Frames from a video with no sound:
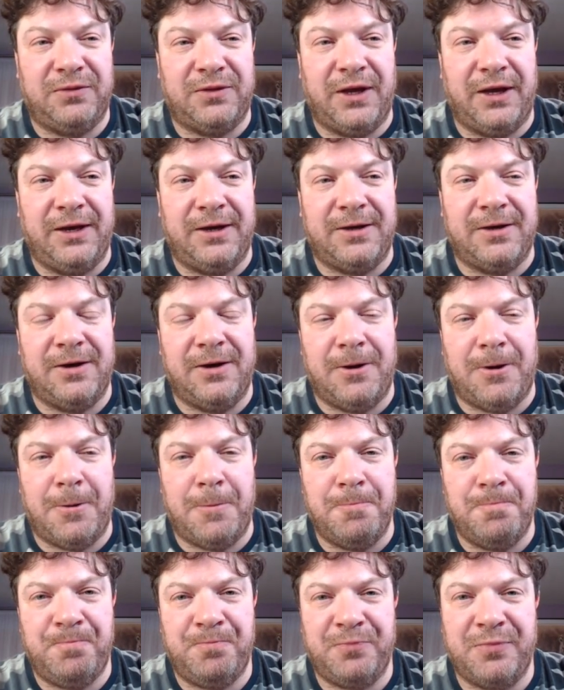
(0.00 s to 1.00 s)
take
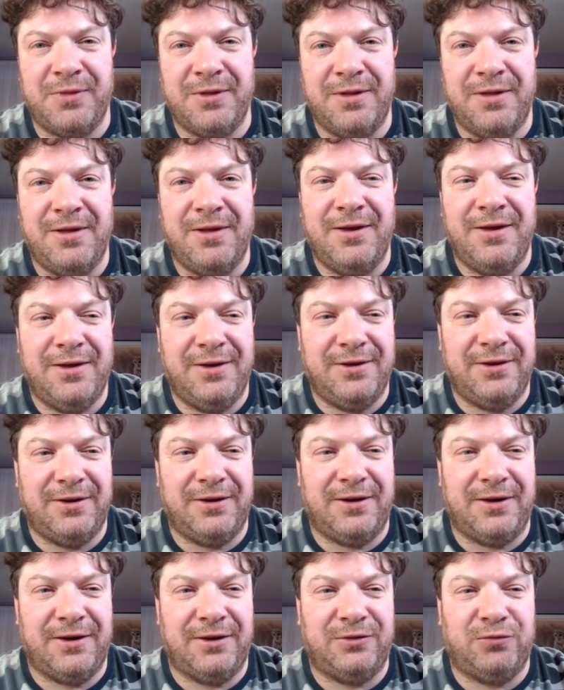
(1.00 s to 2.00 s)

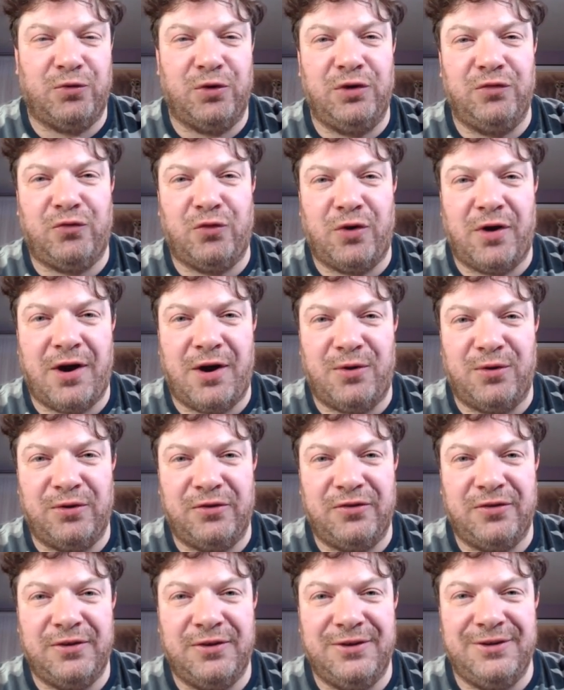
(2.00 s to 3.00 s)
24
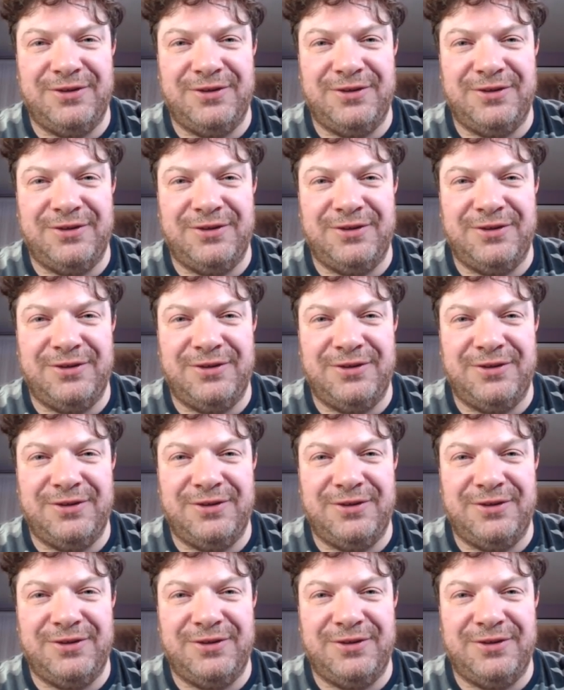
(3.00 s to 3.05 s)
hours